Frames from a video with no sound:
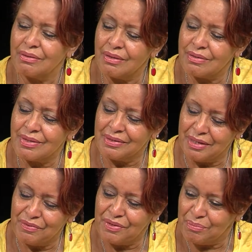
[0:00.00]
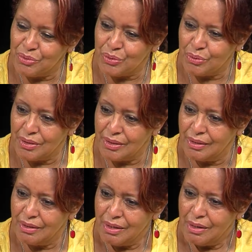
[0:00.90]
the things that gave him joy that
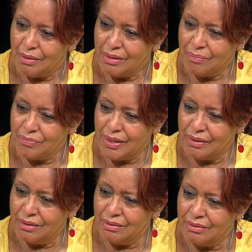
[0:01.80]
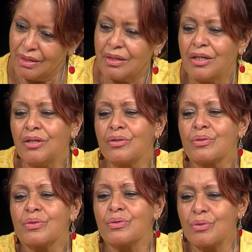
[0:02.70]
that, that, he, that he
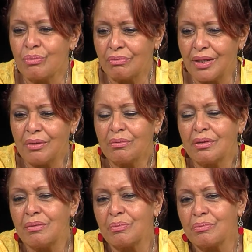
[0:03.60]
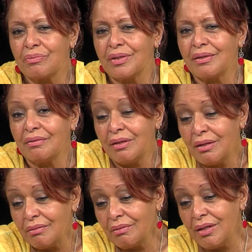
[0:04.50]
just knew, not only that
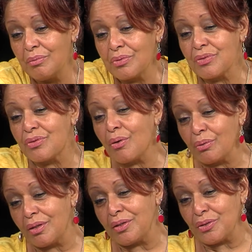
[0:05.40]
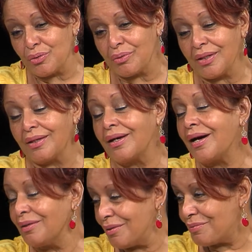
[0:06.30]
he, he was totally assured that
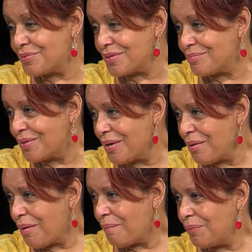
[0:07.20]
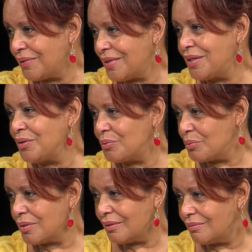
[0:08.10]
God loved him, but that he knew
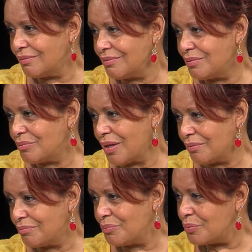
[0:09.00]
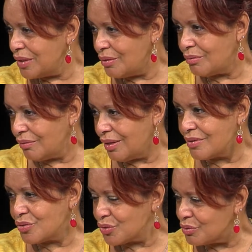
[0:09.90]
that that we,
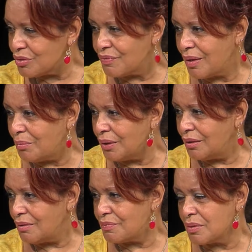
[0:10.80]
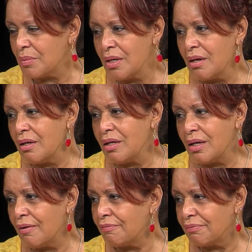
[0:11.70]
his church family, loved certainly him. Helped. He
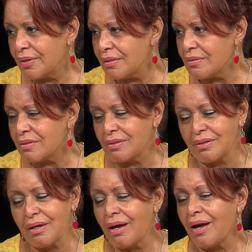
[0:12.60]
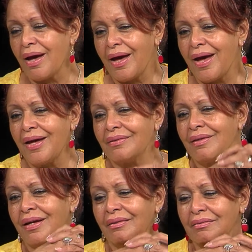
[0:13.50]
friends. that certainly helped. And
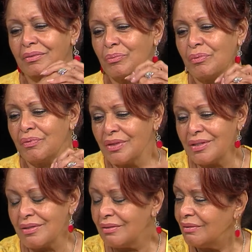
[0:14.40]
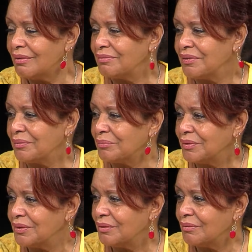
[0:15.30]
and we really did love him,
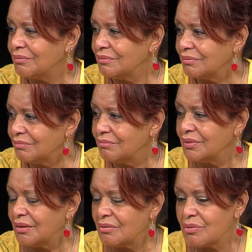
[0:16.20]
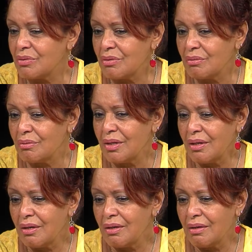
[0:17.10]
you know. Yeah. You know, yeah. so a
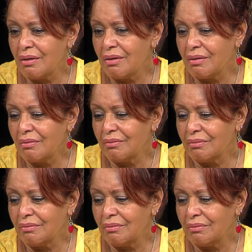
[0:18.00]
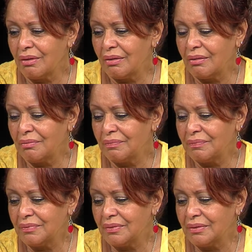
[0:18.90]
lot of love going on there. Yeah.
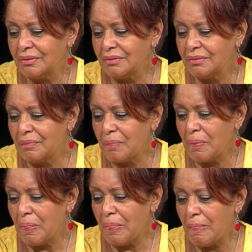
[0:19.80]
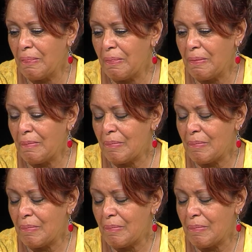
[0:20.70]
So um, also